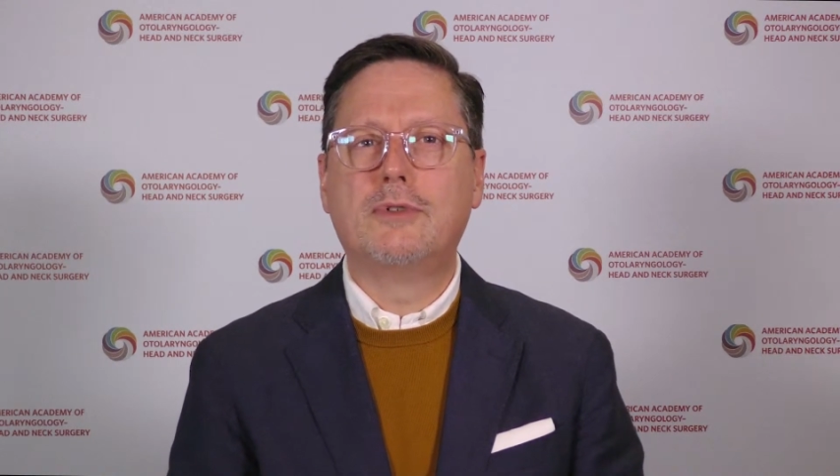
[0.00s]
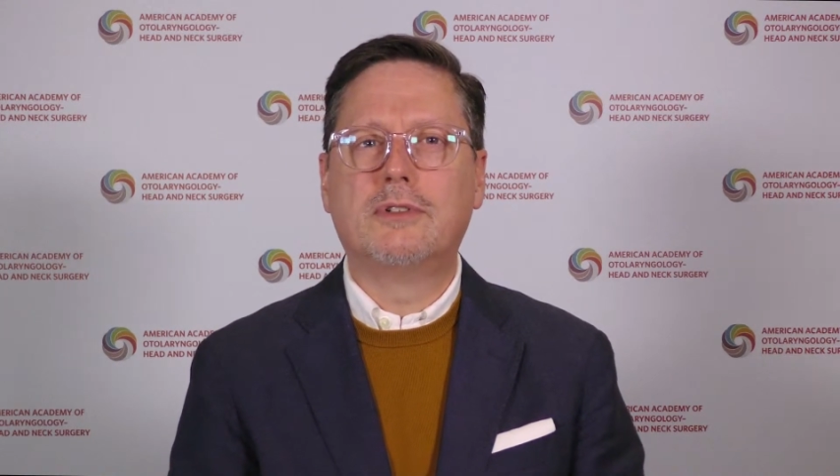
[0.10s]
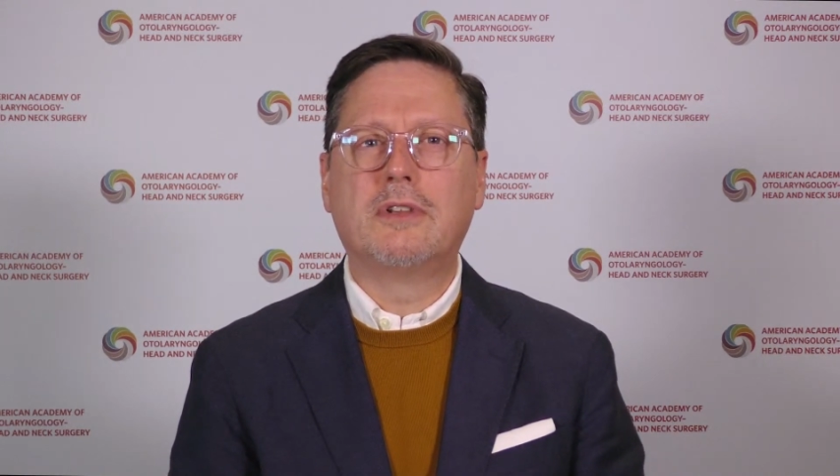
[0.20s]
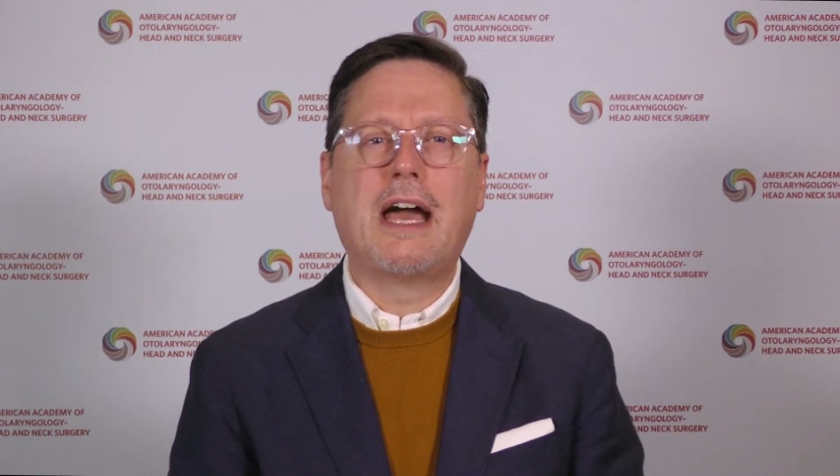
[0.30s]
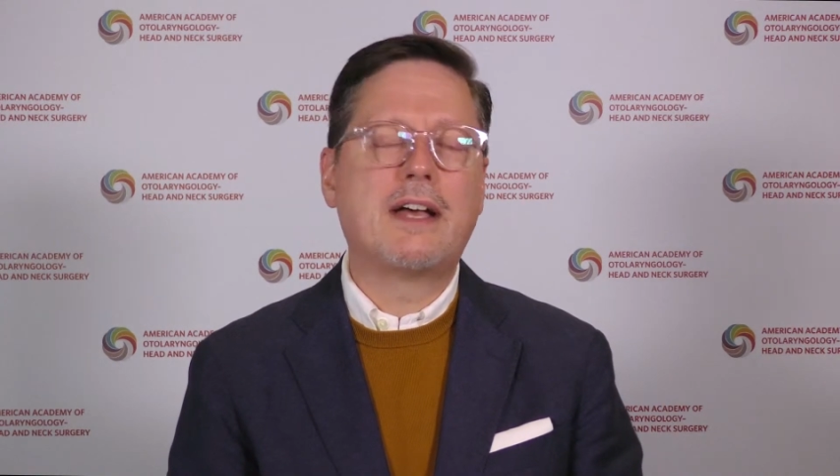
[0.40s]

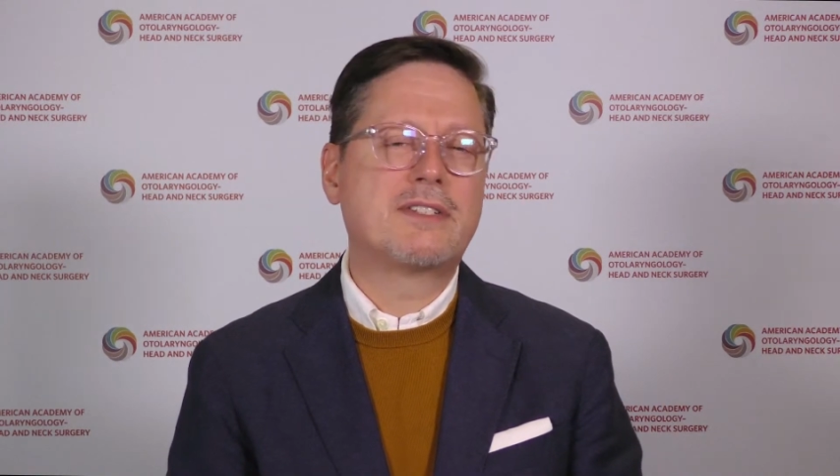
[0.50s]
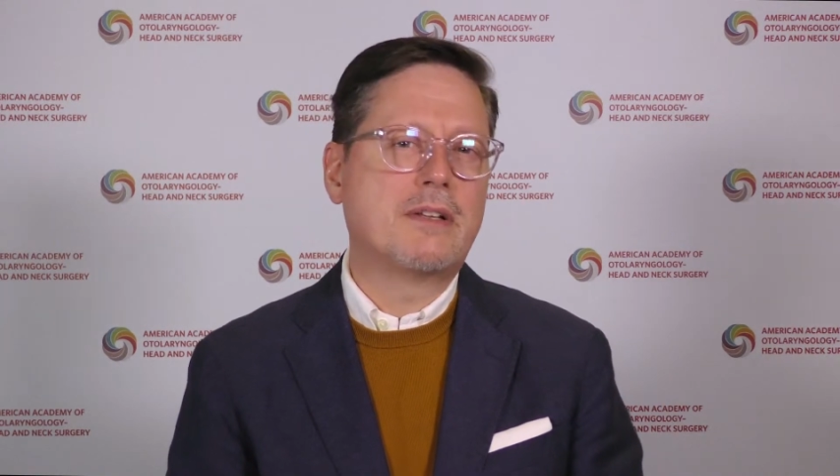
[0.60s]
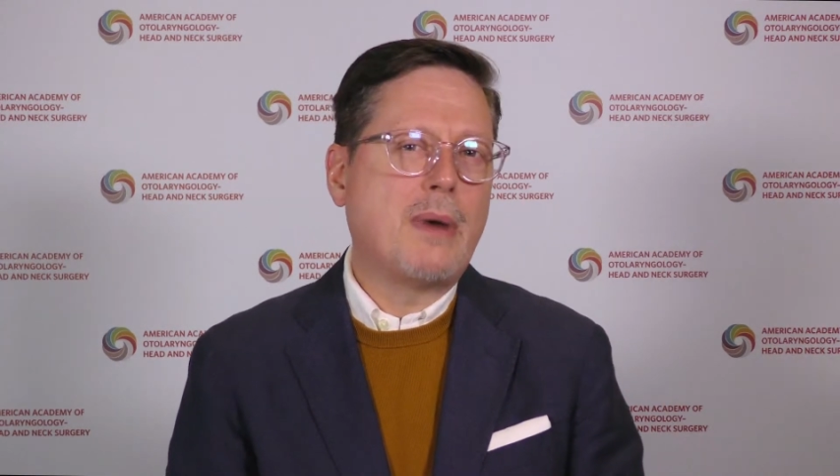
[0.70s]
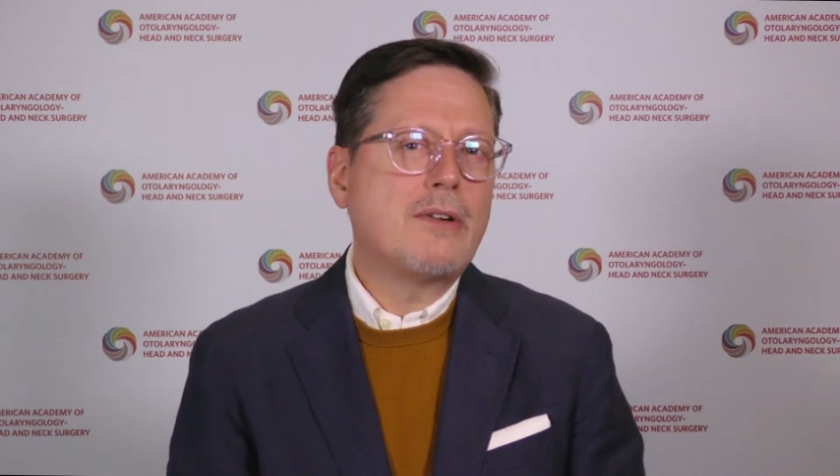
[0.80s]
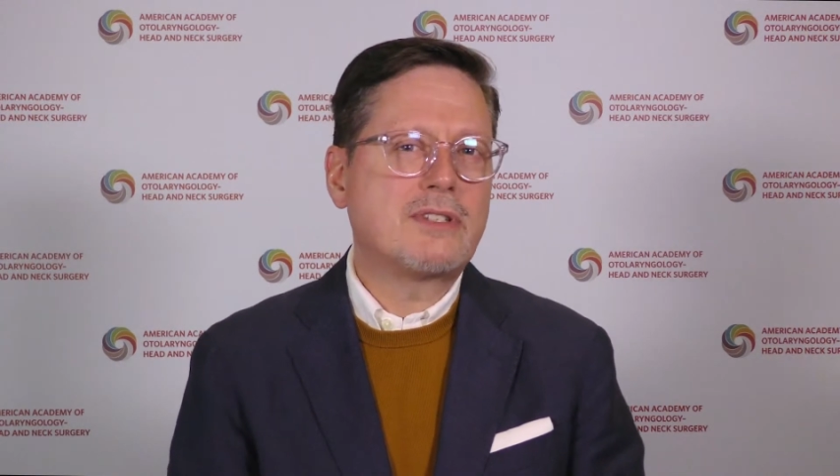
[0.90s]
will last
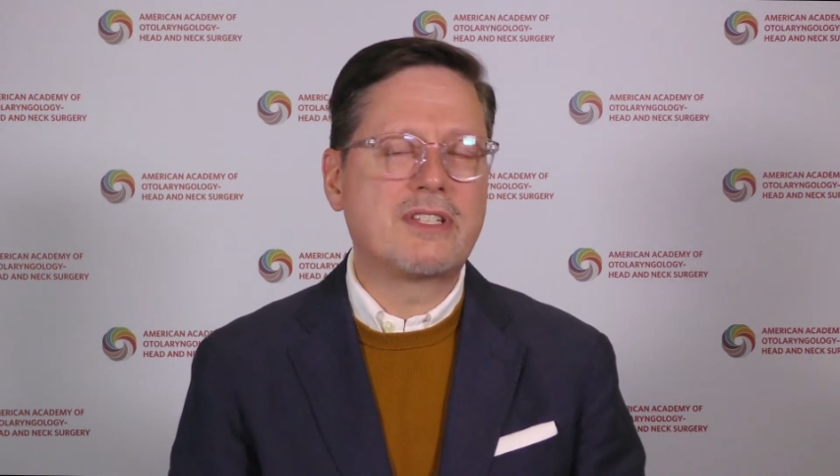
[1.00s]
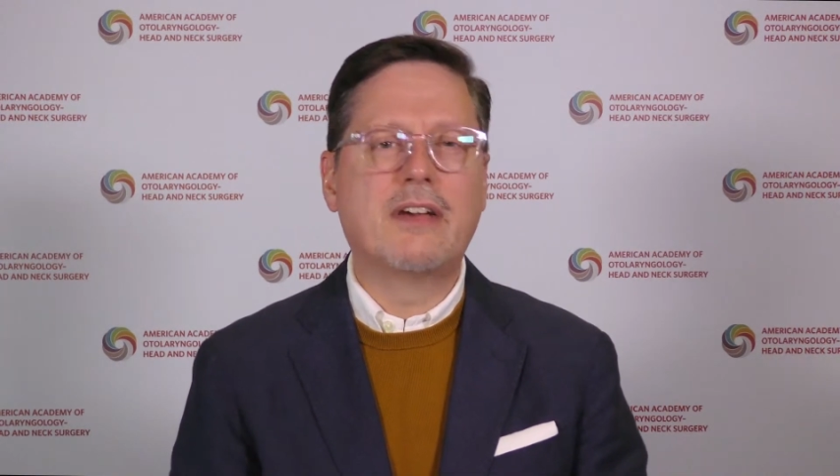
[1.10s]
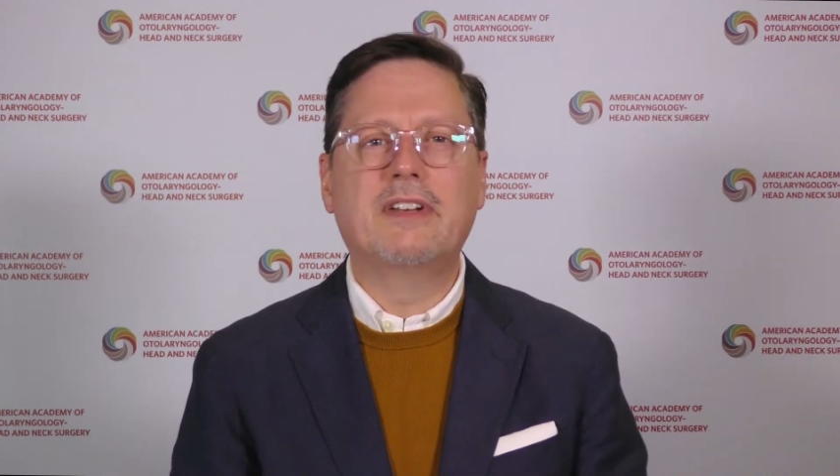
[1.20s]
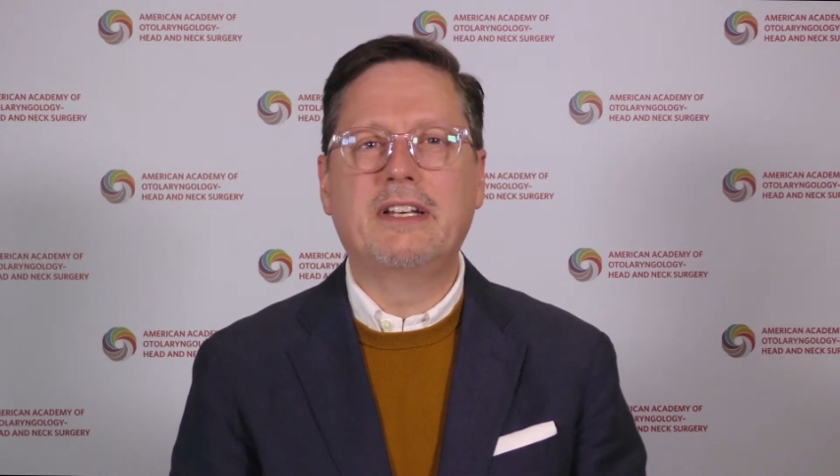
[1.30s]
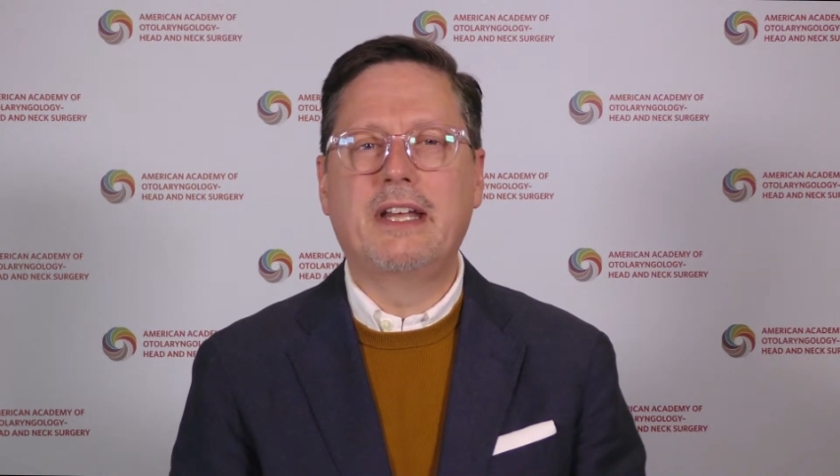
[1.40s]
about
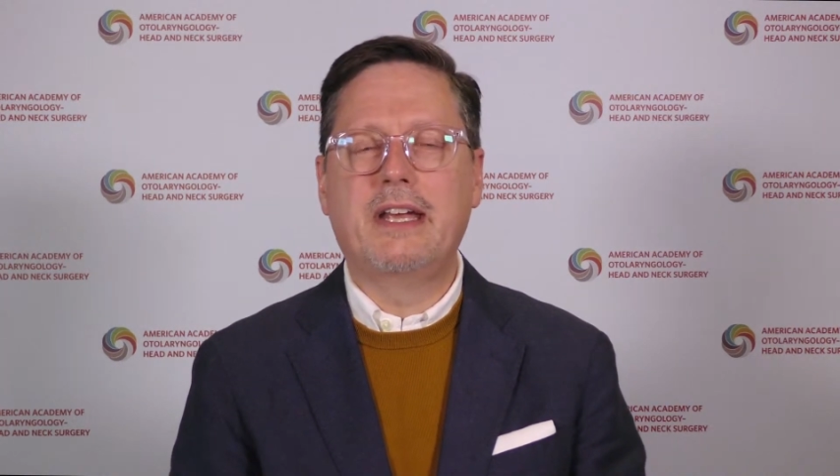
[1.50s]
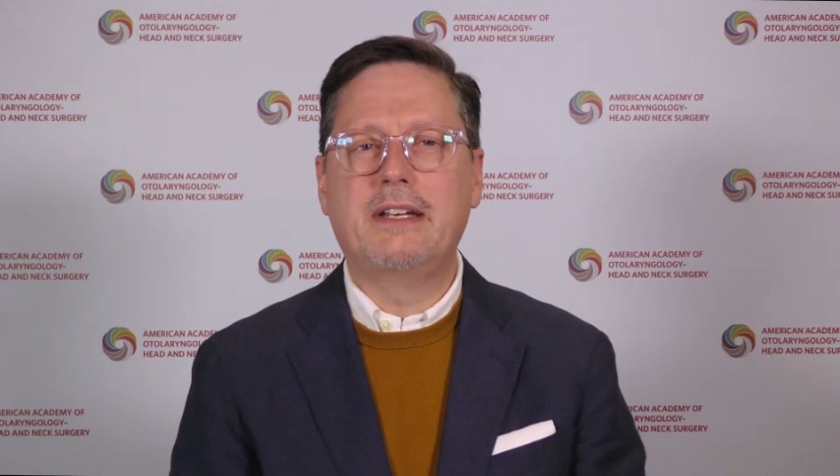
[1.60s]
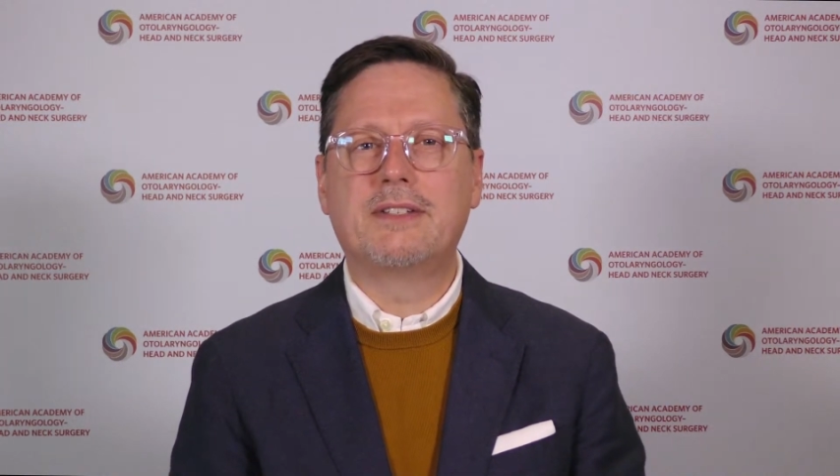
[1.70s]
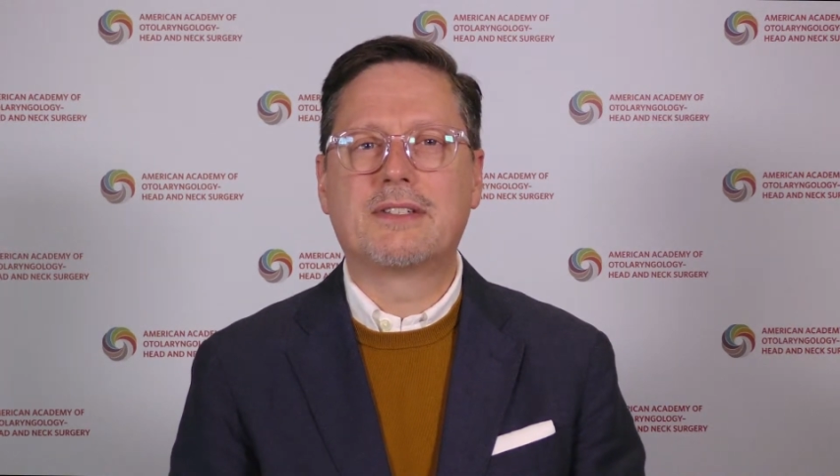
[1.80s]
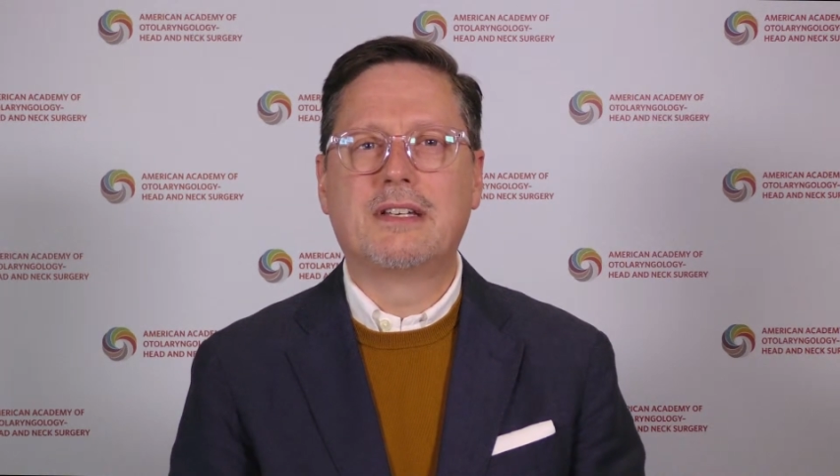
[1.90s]
7
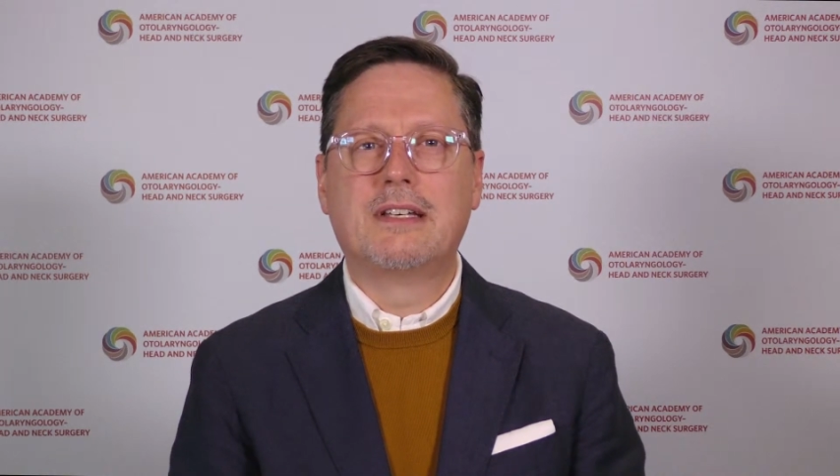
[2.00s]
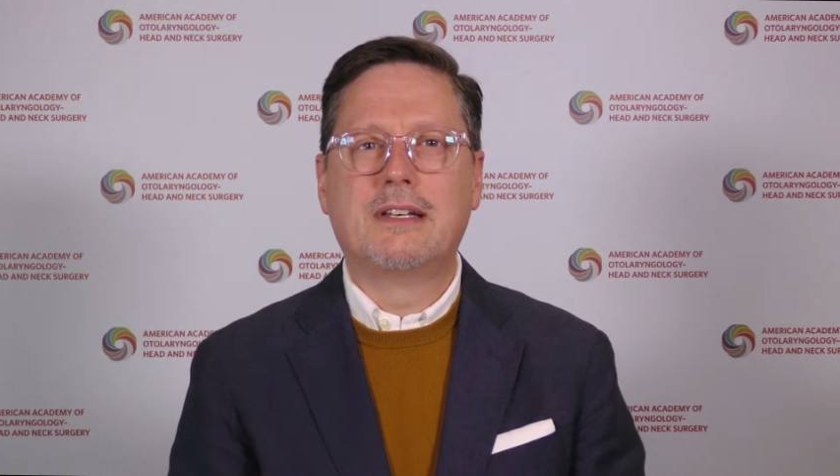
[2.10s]
days,